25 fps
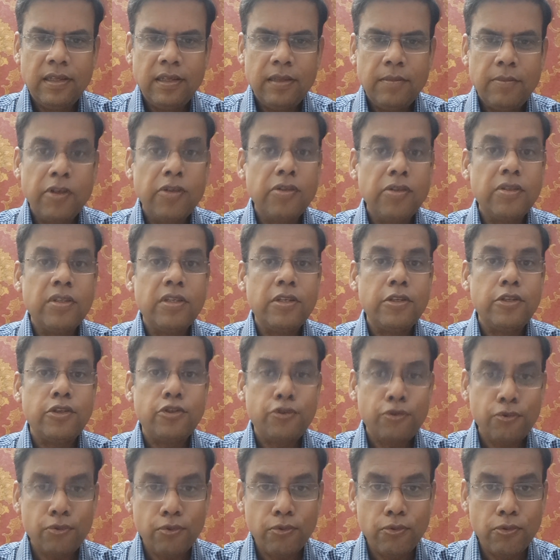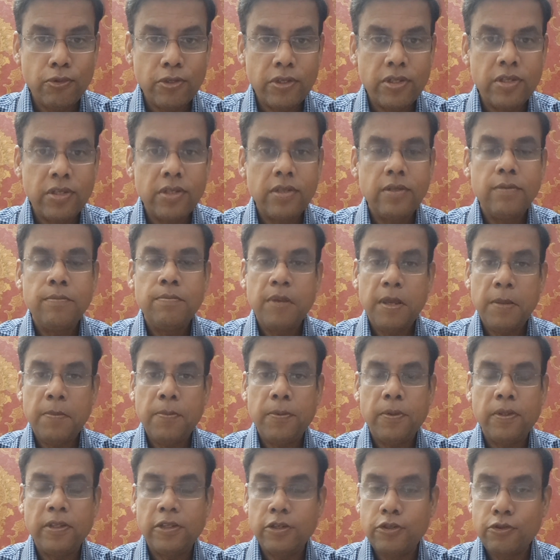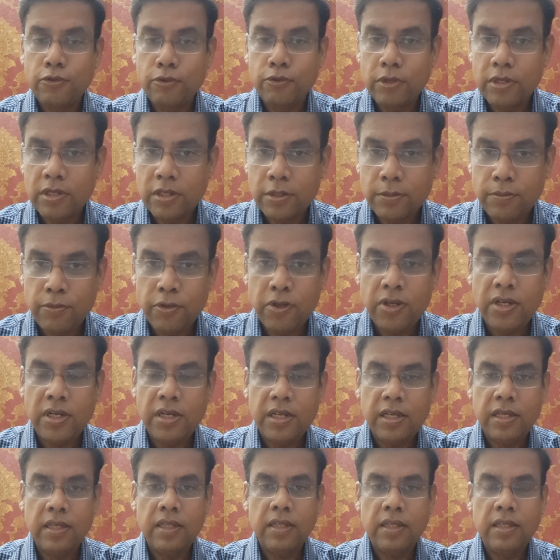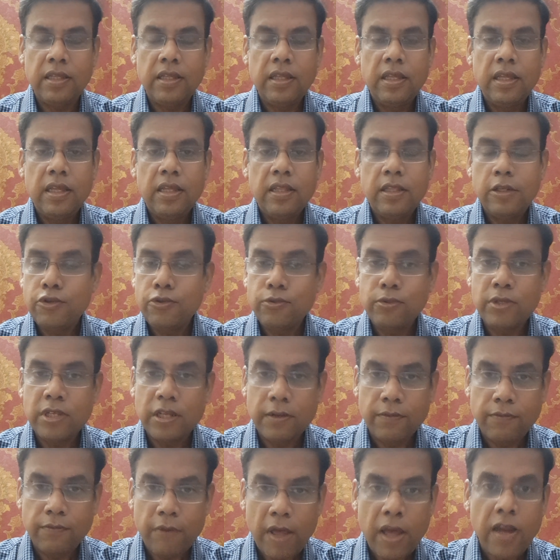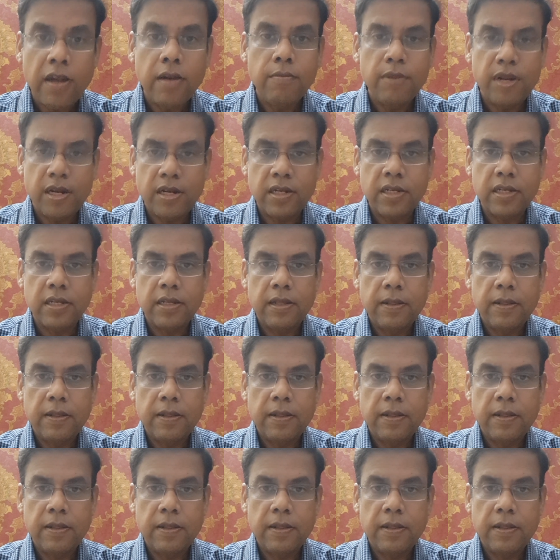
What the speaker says: Because they choose people, they choose community, they choose environment,